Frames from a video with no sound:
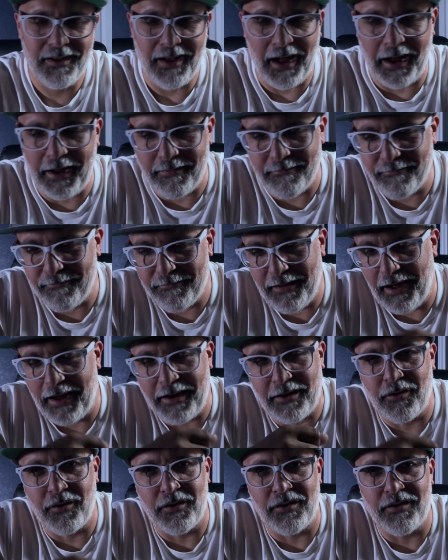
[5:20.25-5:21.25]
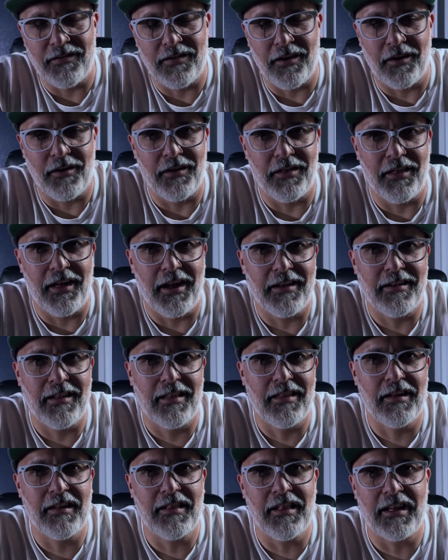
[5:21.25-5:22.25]
I couldn't tell you
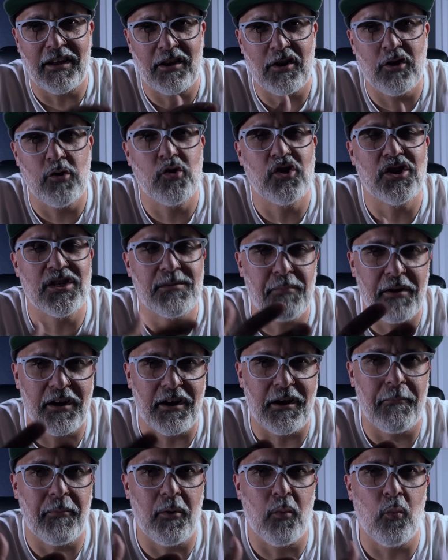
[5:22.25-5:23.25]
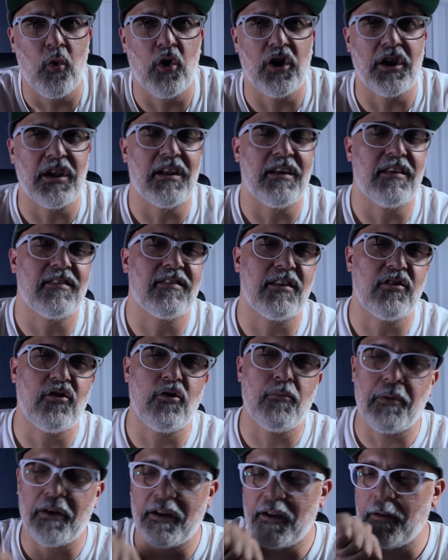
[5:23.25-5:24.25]
that. Like you just pick up a woodiness, and
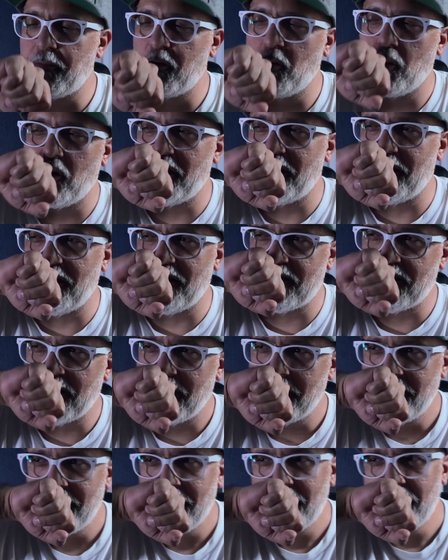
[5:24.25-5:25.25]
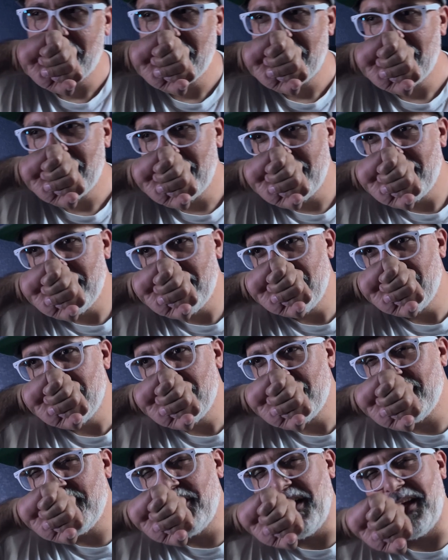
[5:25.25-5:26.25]
you pick up the woodiness,
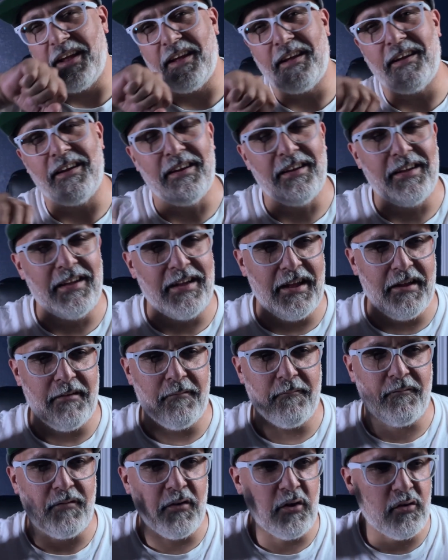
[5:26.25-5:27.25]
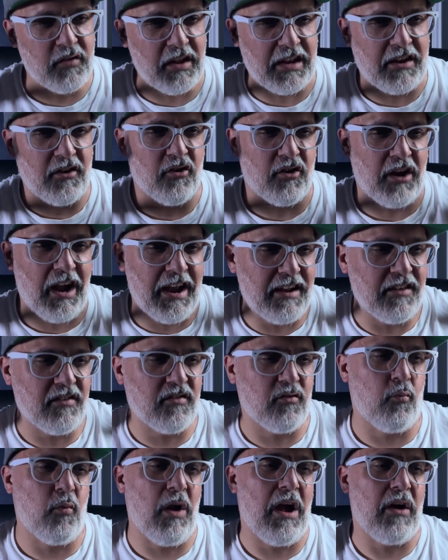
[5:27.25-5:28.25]
like it feels like you're kind of
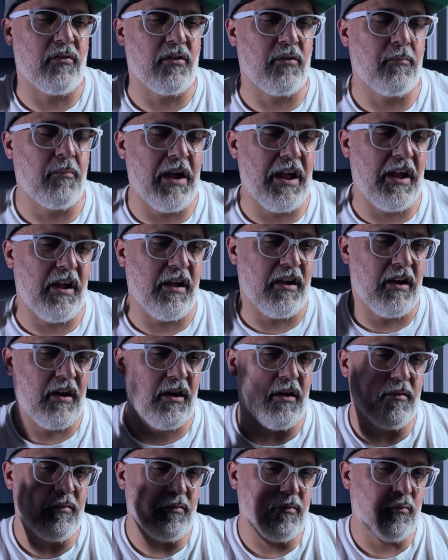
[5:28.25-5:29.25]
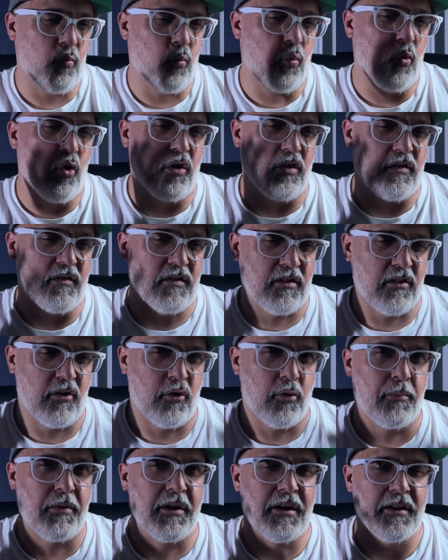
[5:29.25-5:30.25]
surrounded by woods a
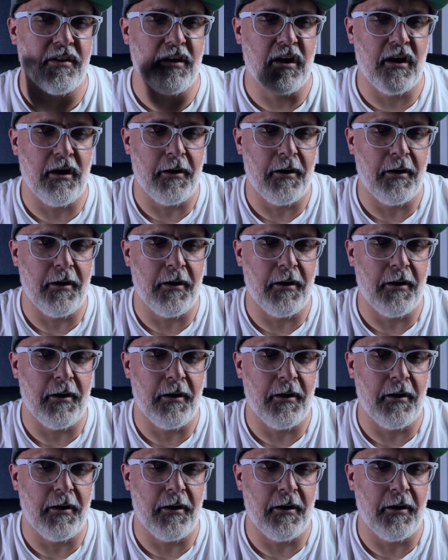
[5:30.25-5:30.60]
little bit.